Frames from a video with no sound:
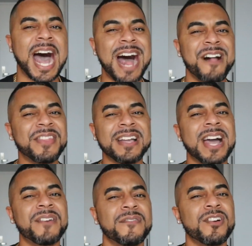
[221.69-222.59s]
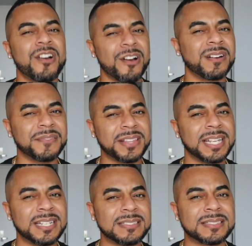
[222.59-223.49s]
I don't think I've ever heard of
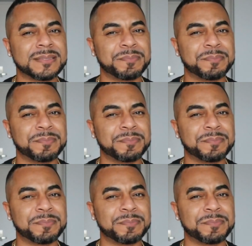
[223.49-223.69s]
this,